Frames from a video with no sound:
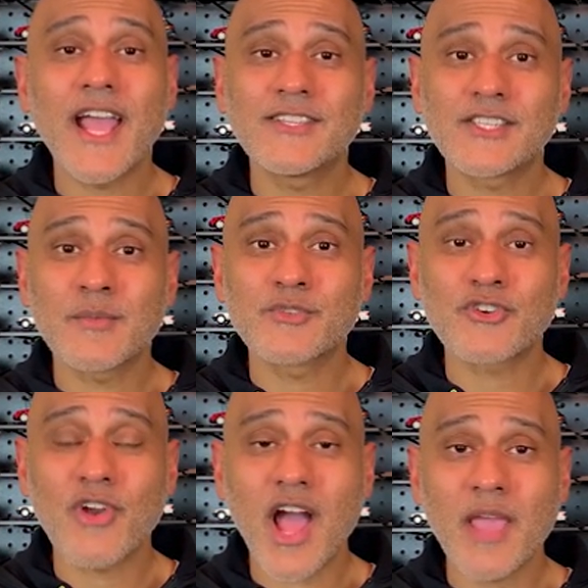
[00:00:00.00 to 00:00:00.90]
and
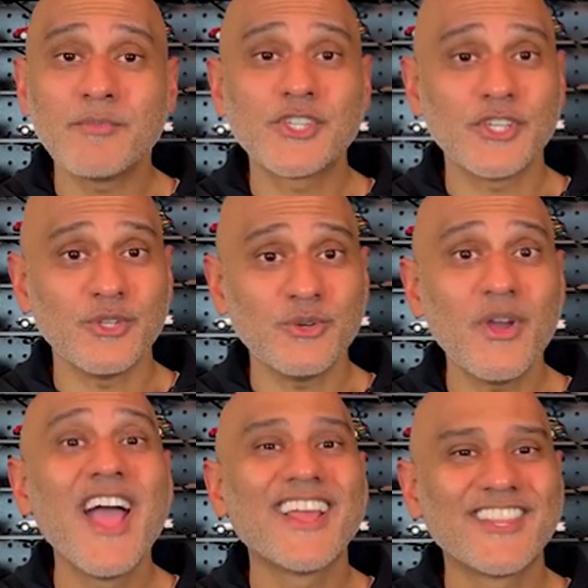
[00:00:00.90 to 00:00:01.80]
subscribe
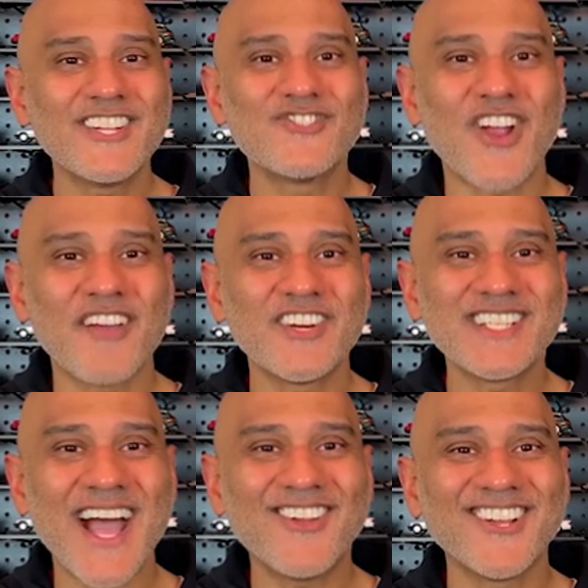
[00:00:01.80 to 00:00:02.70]
to the Driver
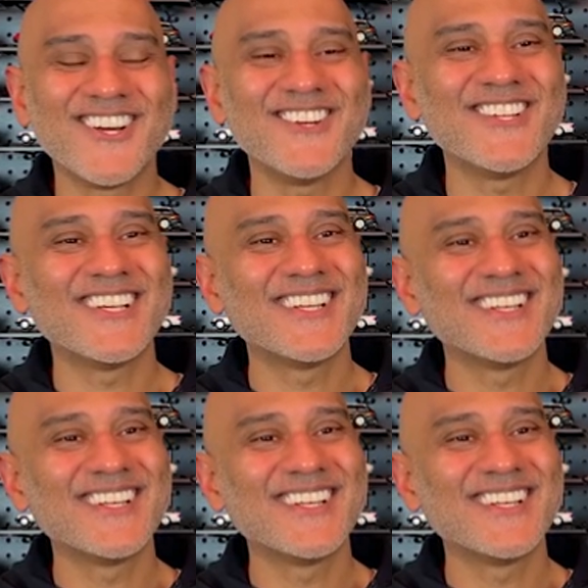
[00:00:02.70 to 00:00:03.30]
Download.